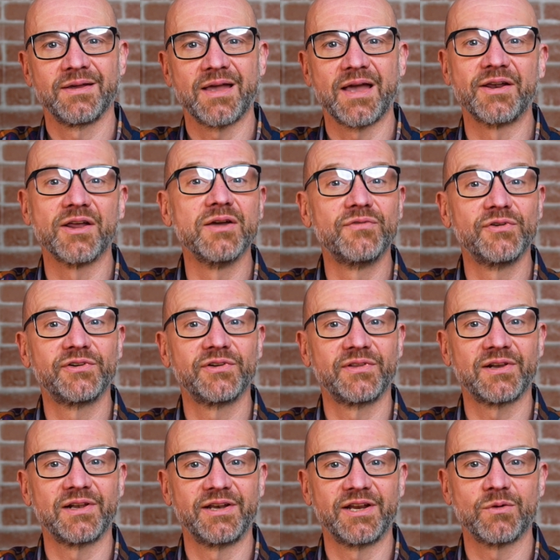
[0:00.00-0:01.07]
Head over to the
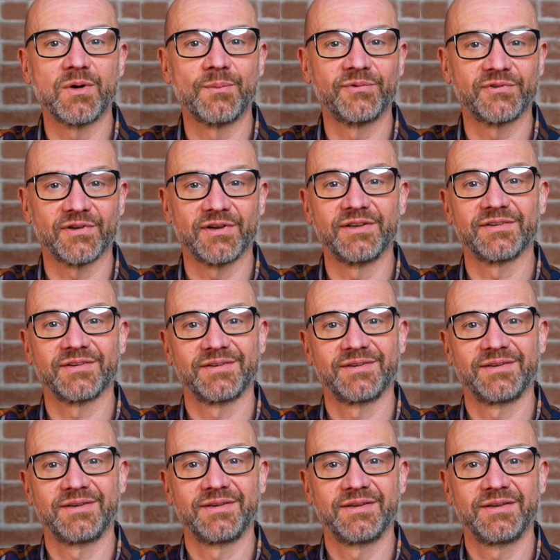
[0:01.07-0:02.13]
clinic website,
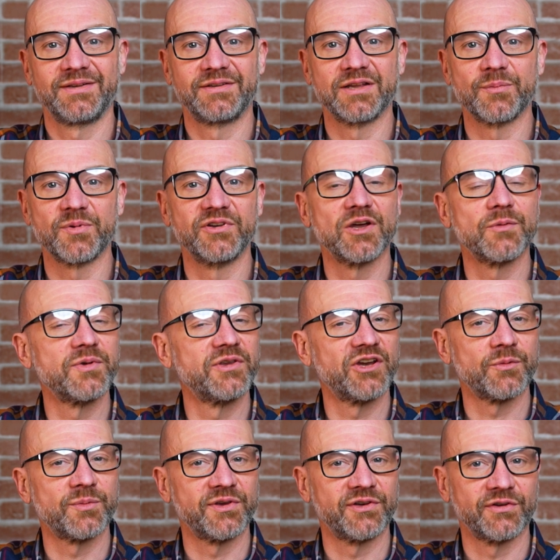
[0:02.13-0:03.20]
w w
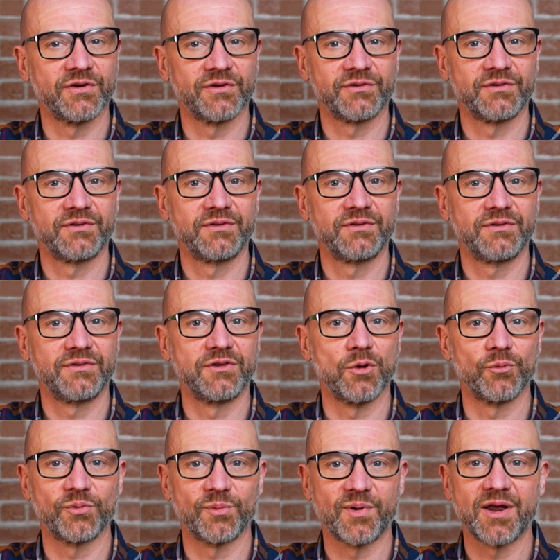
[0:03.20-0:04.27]
w dot the
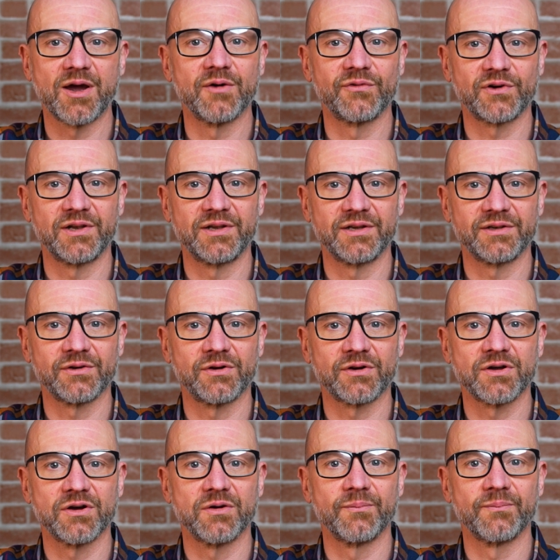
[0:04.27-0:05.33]
optimum health clinic dot
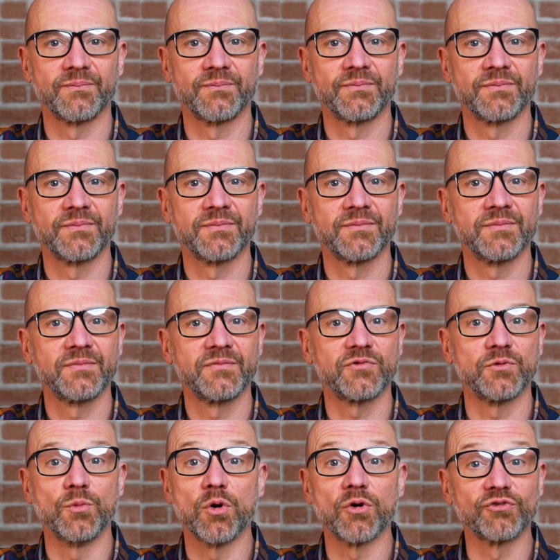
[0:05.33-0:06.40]
com,
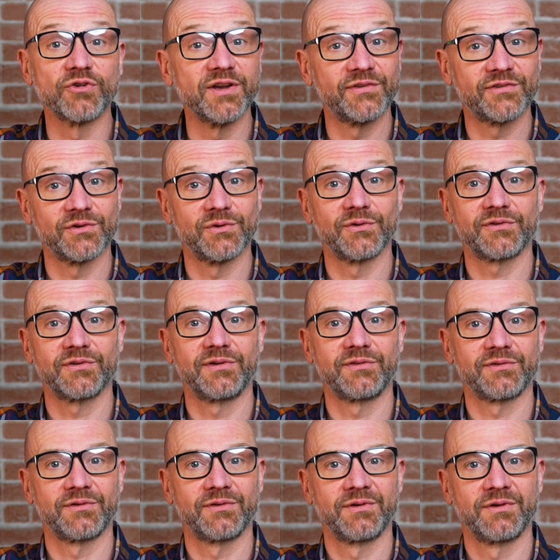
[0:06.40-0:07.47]
for more
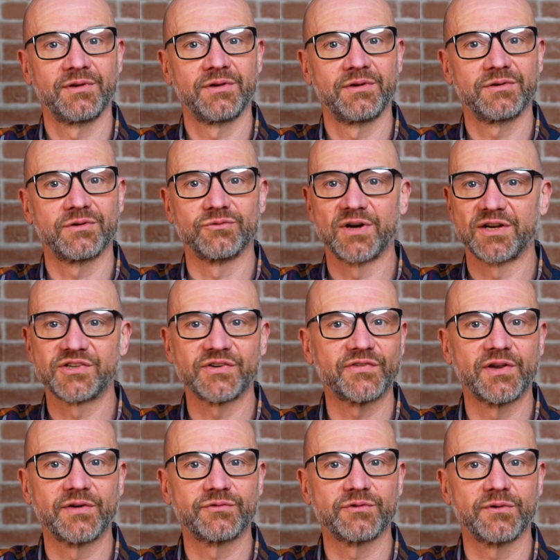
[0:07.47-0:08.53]
resources, to
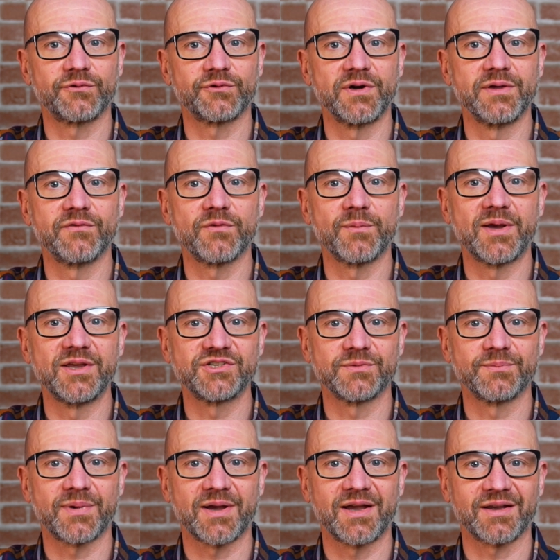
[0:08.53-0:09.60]
register for a free
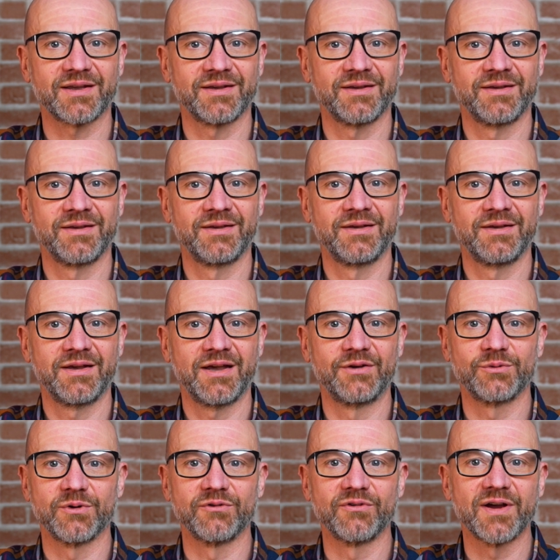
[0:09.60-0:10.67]
information pack, and
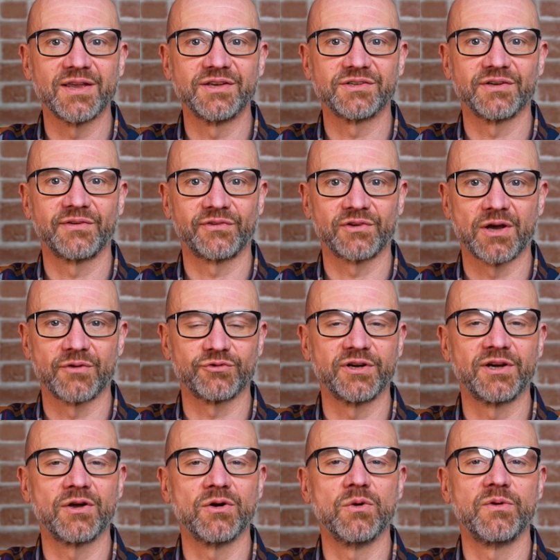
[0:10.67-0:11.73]
to arrange a discovery
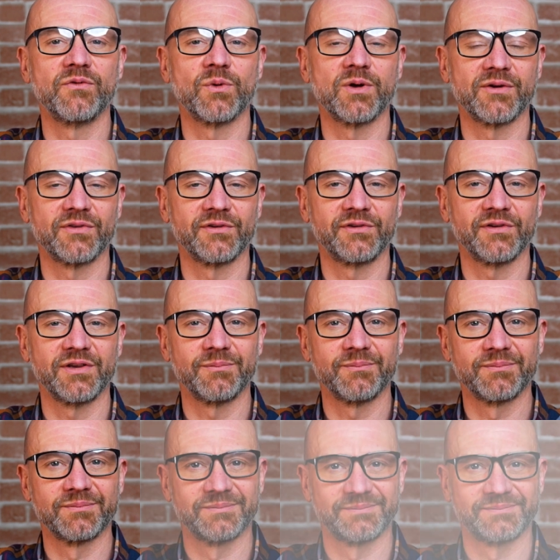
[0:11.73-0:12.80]
call with one of the team.